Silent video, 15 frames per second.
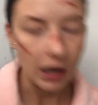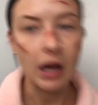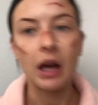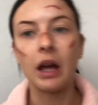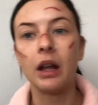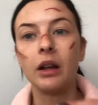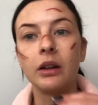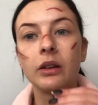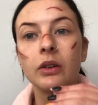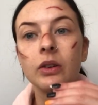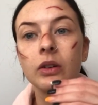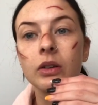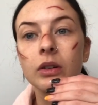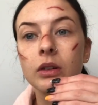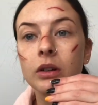And
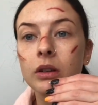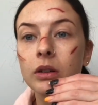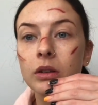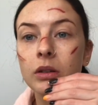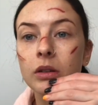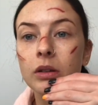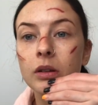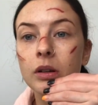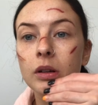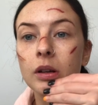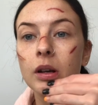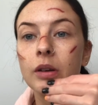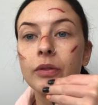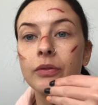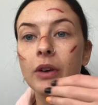
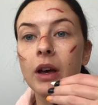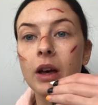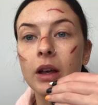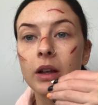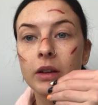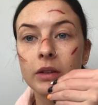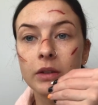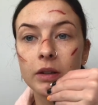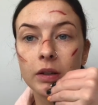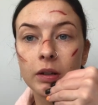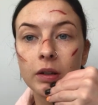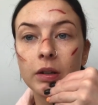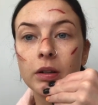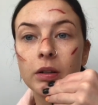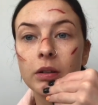at first
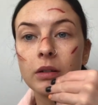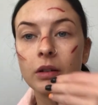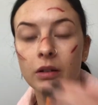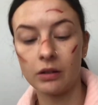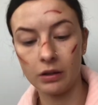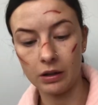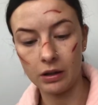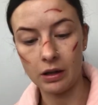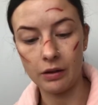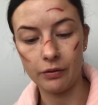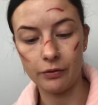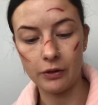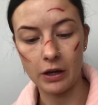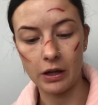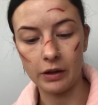
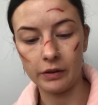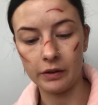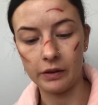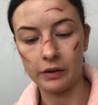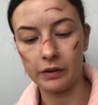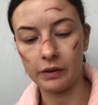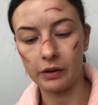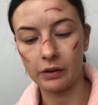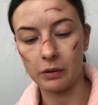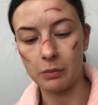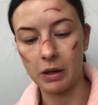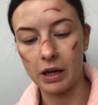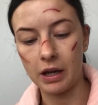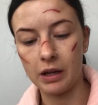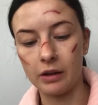it stuck to
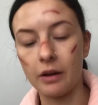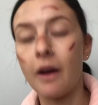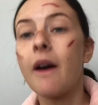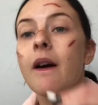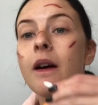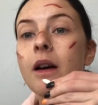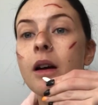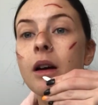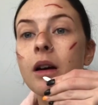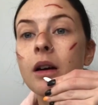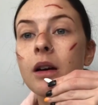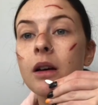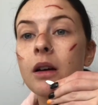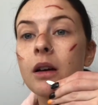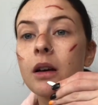my hand.
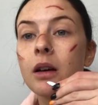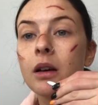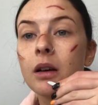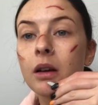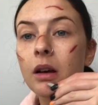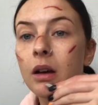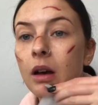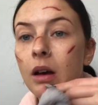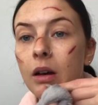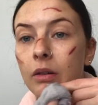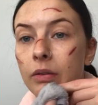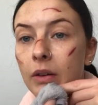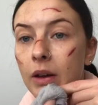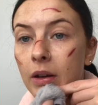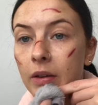At
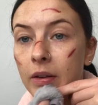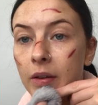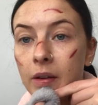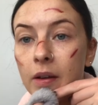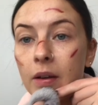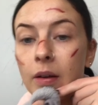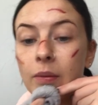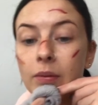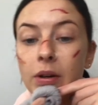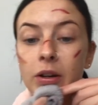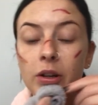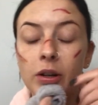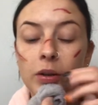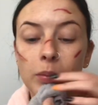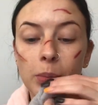first
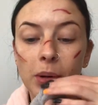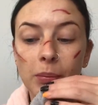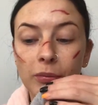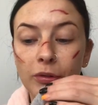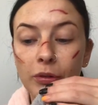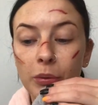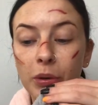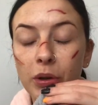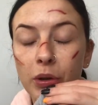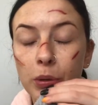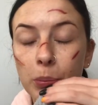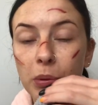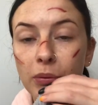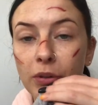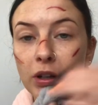Richard's mum thought it
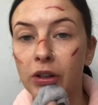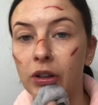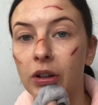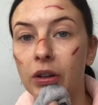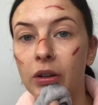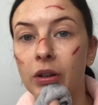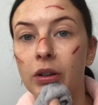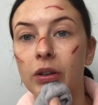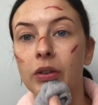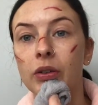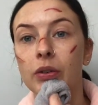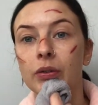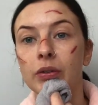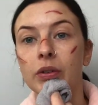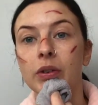could be Richard because
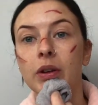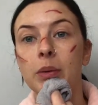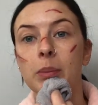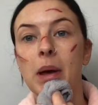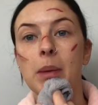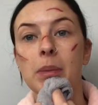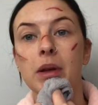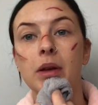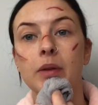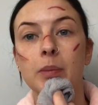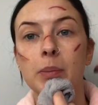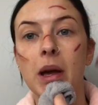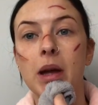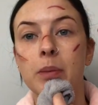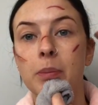obviously maybe his
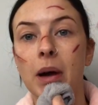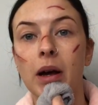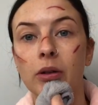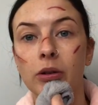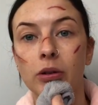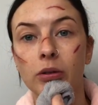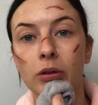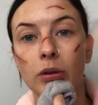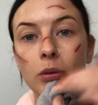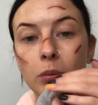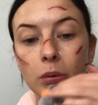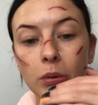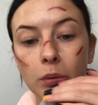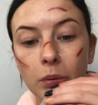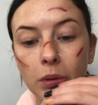bed backed onto the
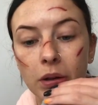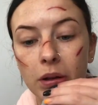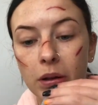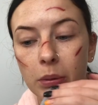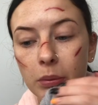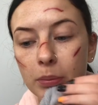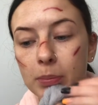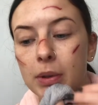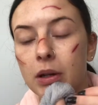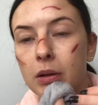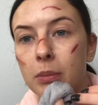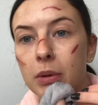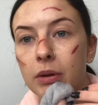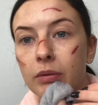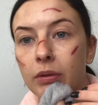wall and he was being
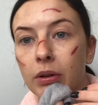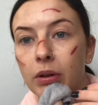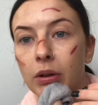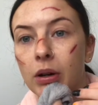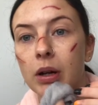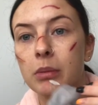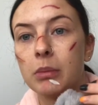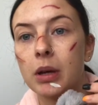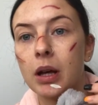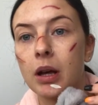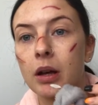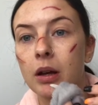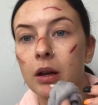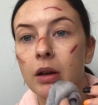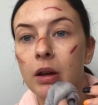a bit of a nightmare,